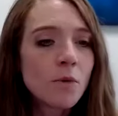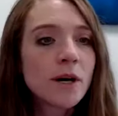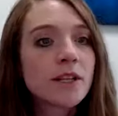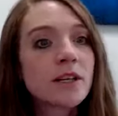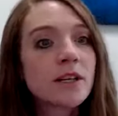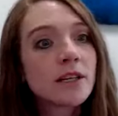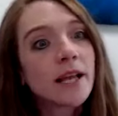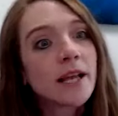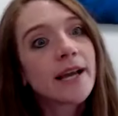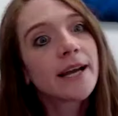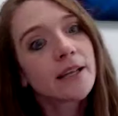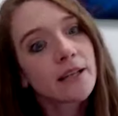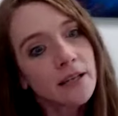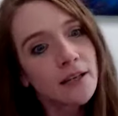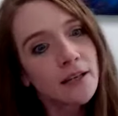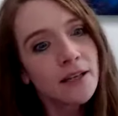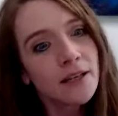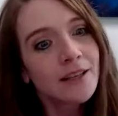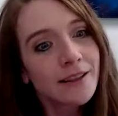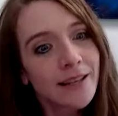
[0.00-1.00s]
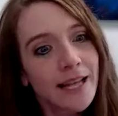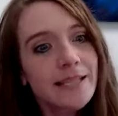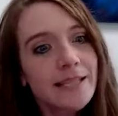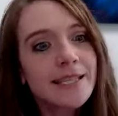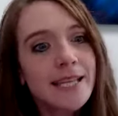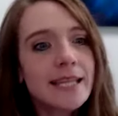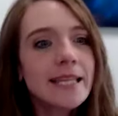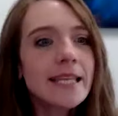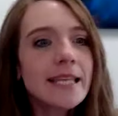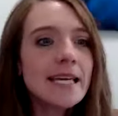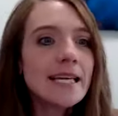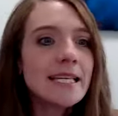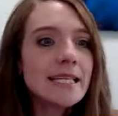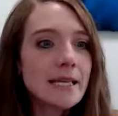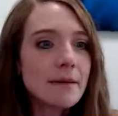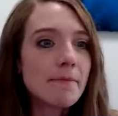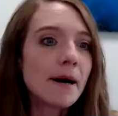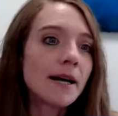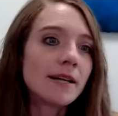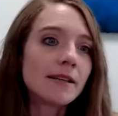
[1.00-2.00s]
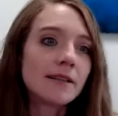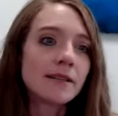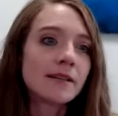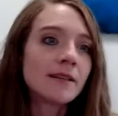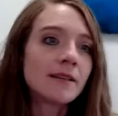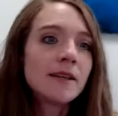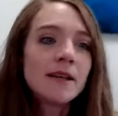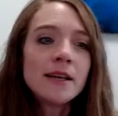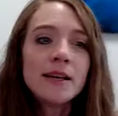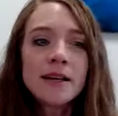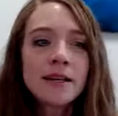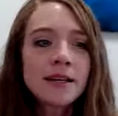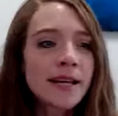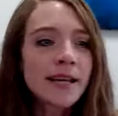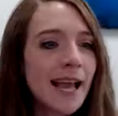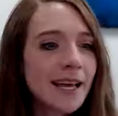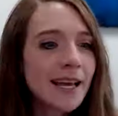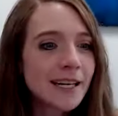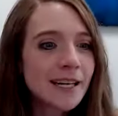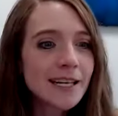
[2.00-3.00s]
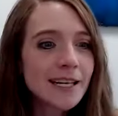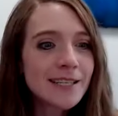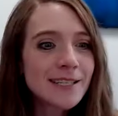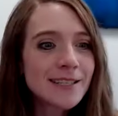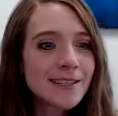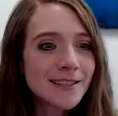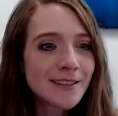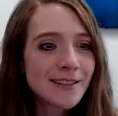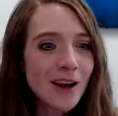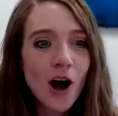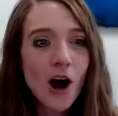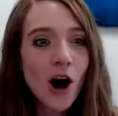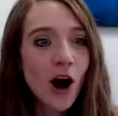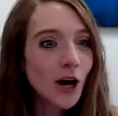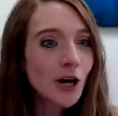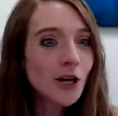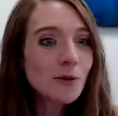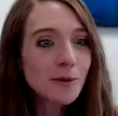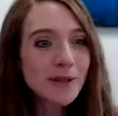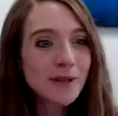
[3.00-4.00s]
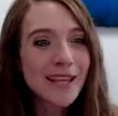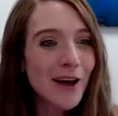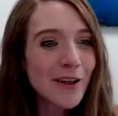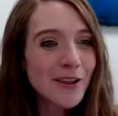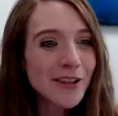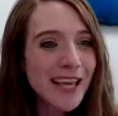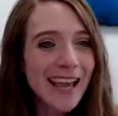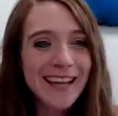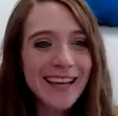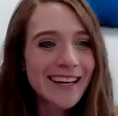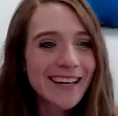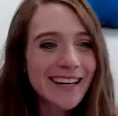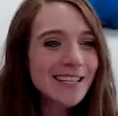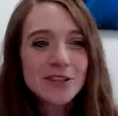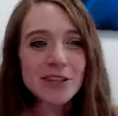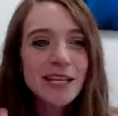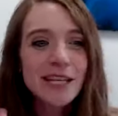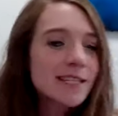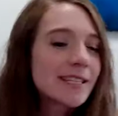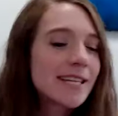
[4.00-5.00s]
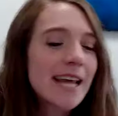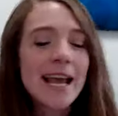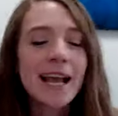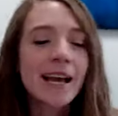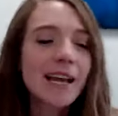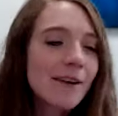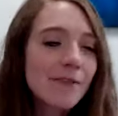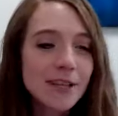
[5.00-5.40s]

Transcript: where they're like, let's hit the easy button. Canada's hard with Health Canada, so let's take